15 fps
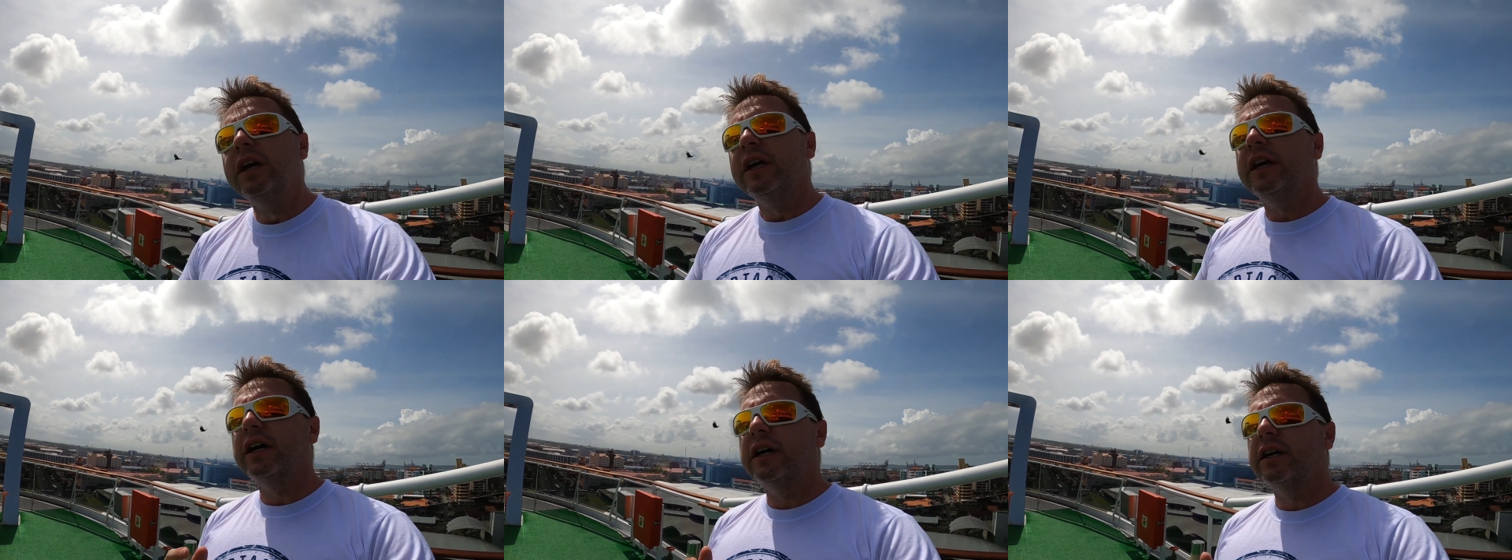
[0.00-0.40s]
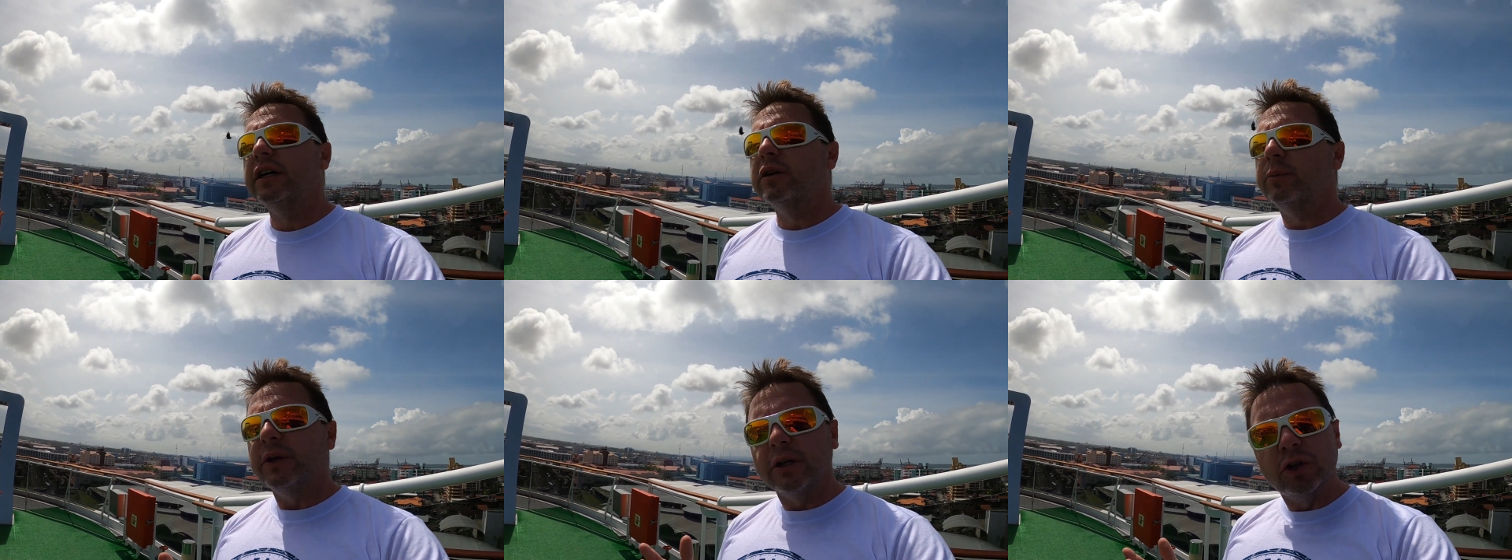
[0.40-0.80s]

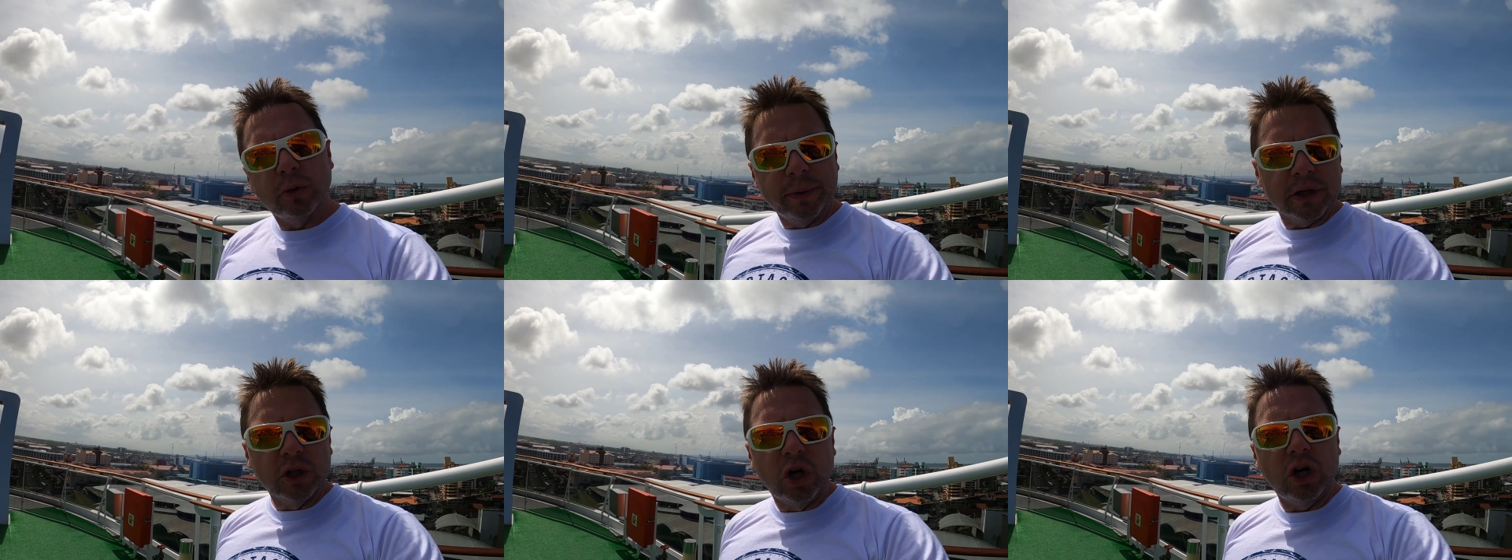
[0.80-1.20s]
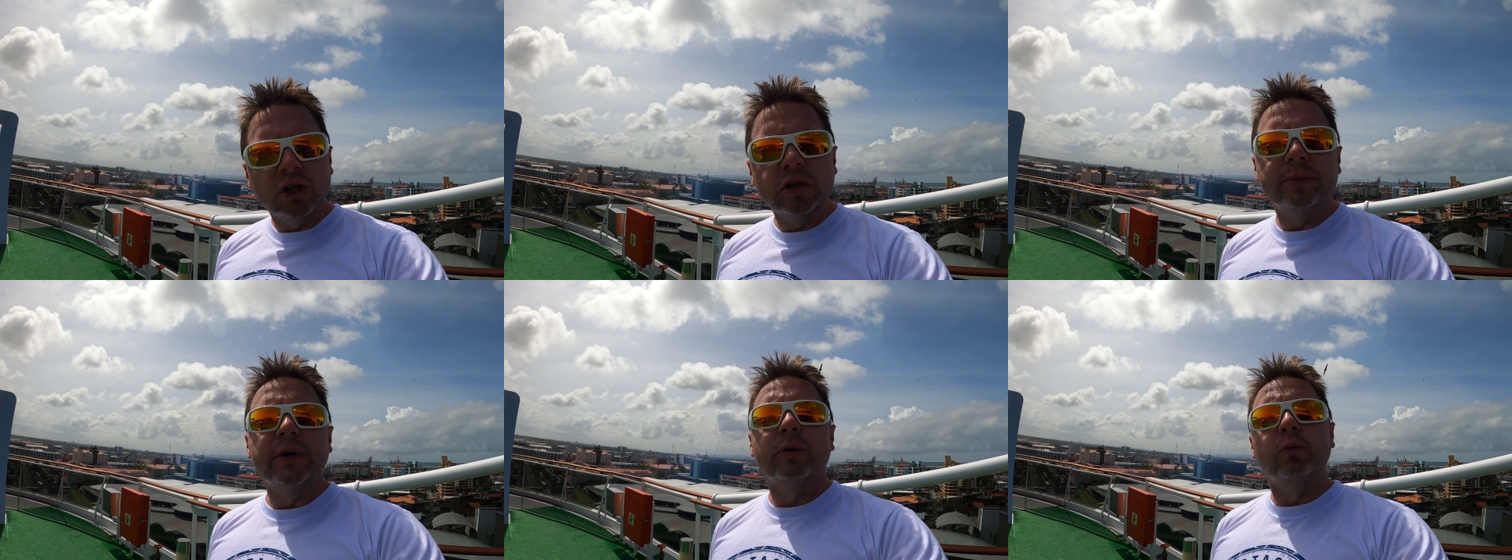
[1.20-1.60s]
It'll be a little bit
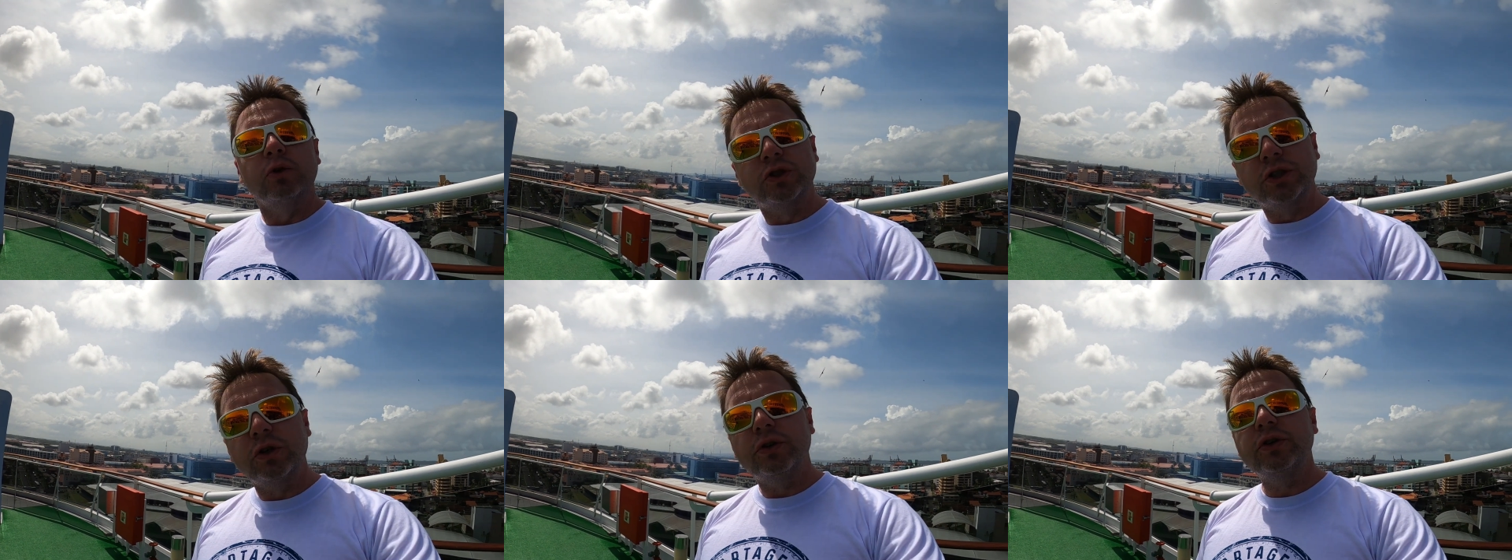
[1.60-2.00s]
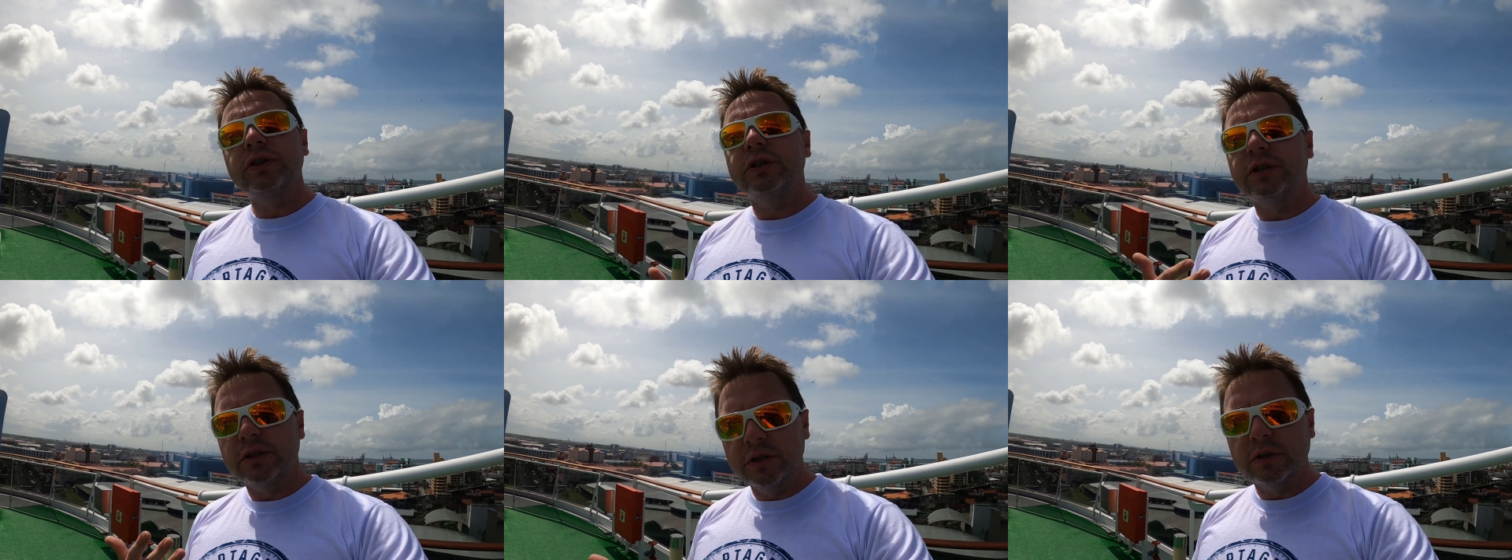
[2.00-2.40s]
longer, but we'll show
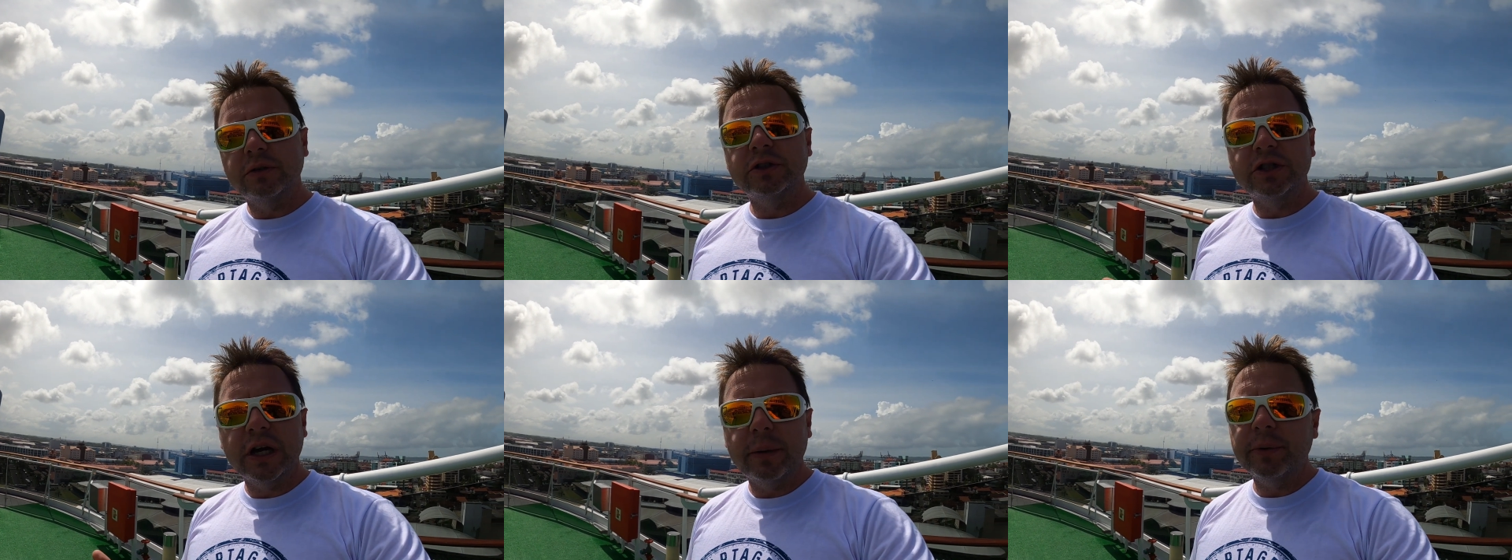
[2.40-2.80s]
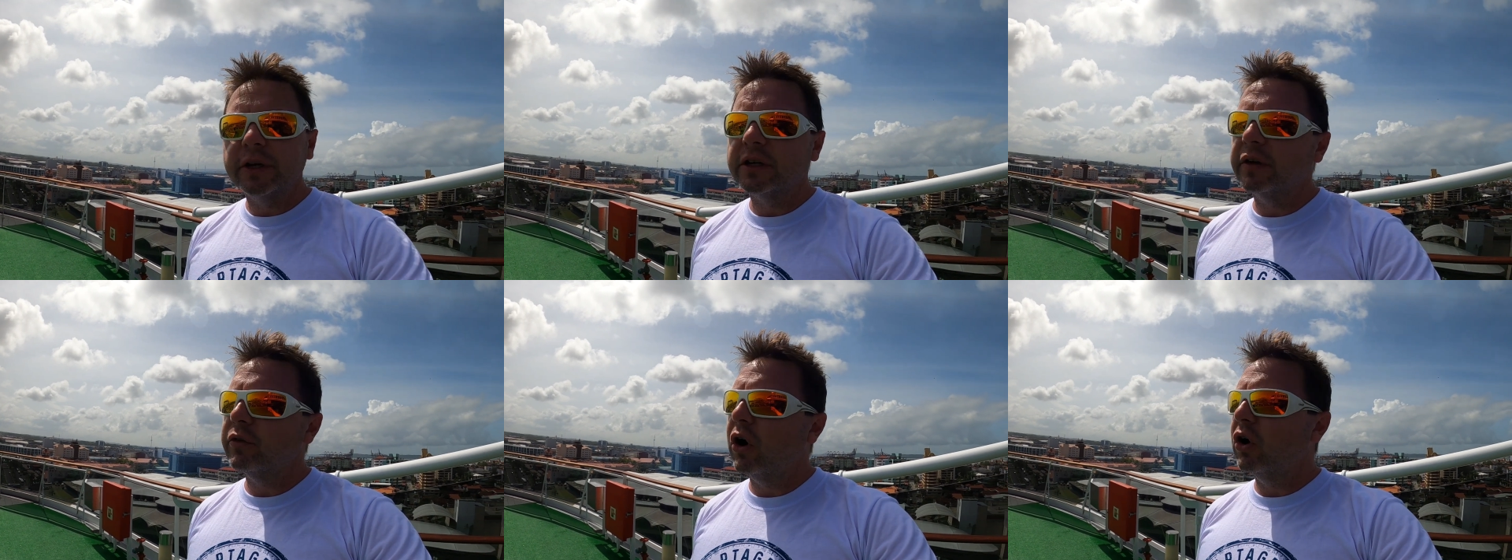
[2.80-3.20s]
you, the shopping
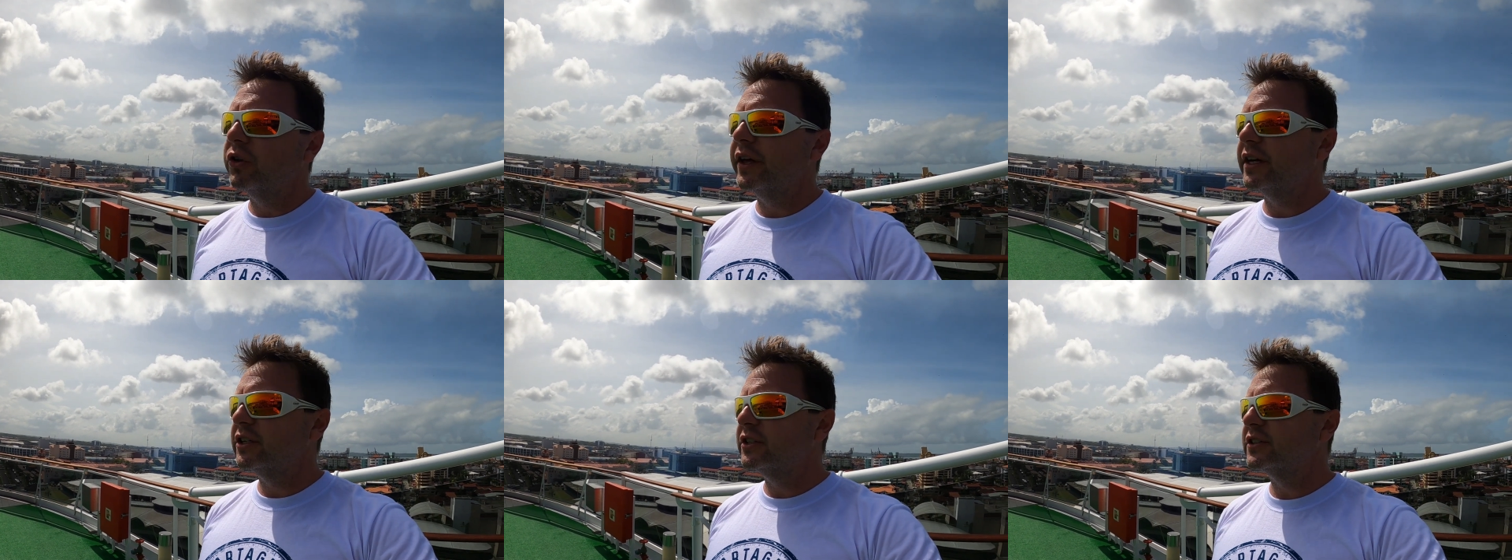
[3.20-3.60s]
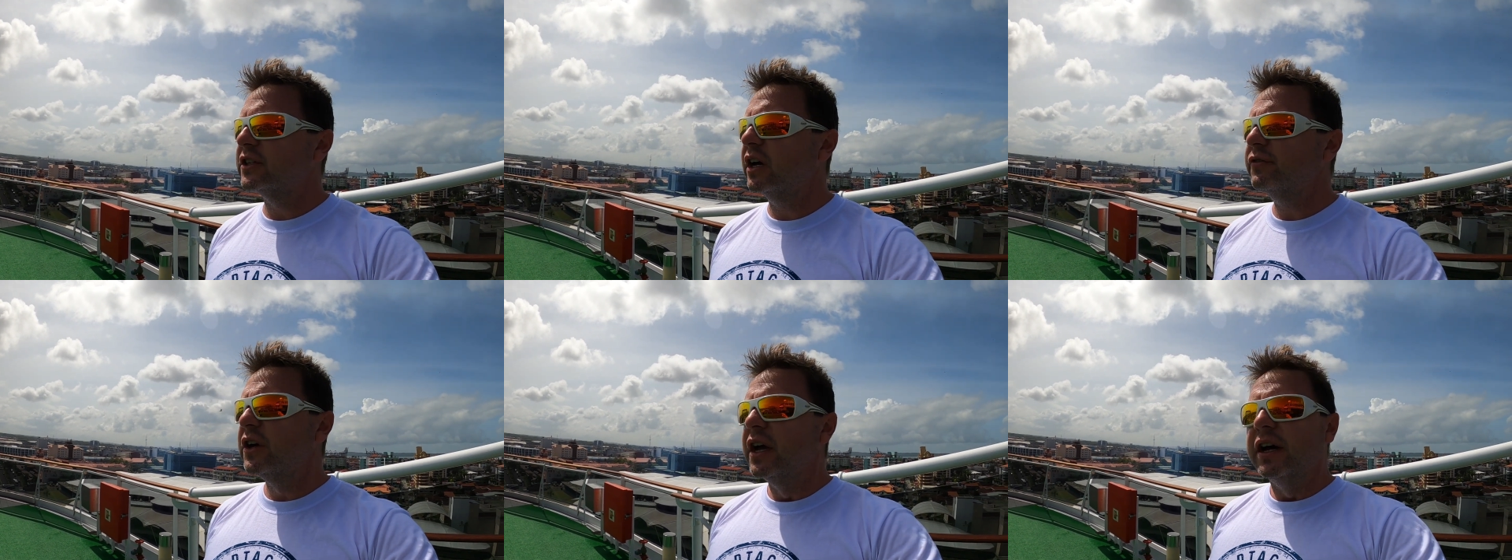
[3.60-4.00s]
and all that good
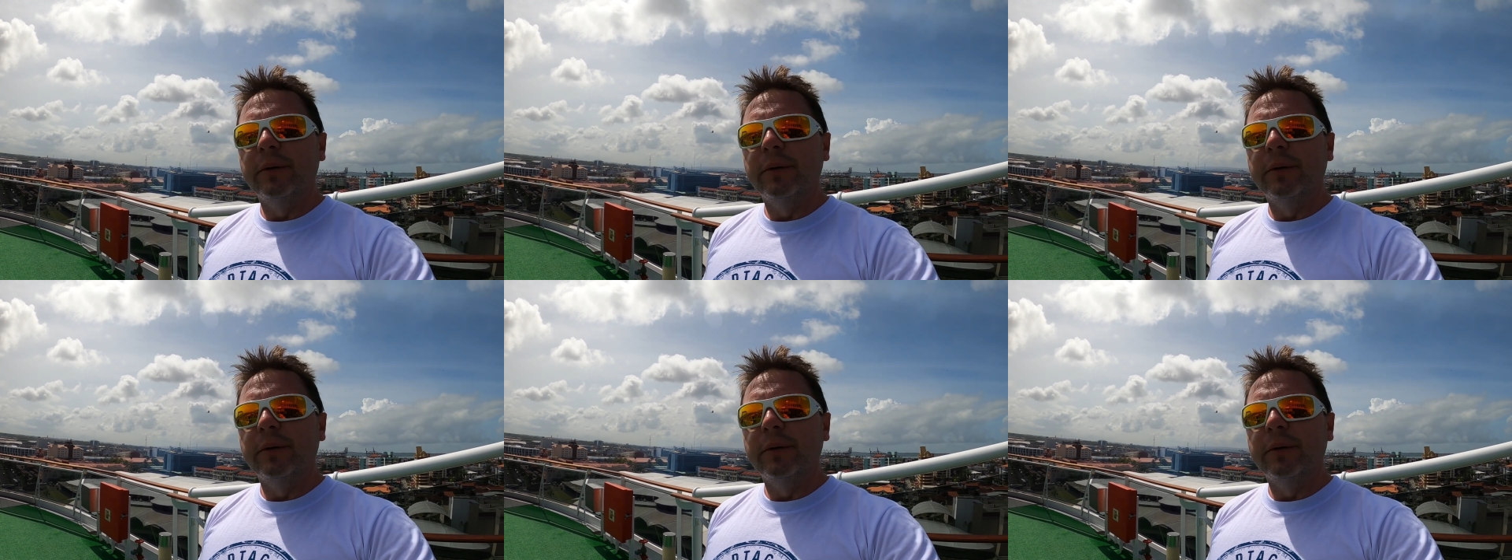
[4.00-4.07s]
stuff.